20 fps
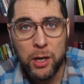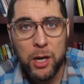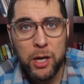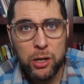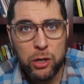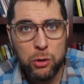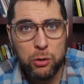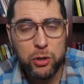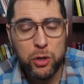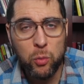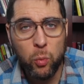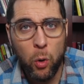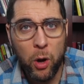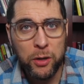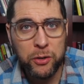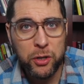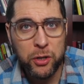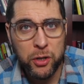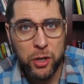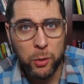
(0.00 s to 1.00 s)
You should want
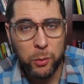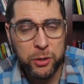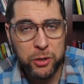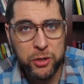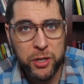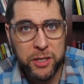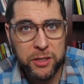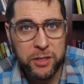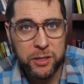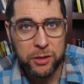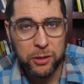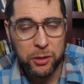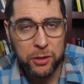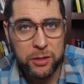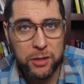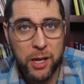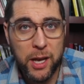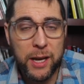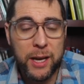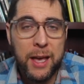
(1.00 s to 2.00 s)
to know what Jesus looks
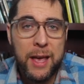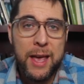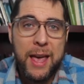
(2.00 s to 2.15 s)
like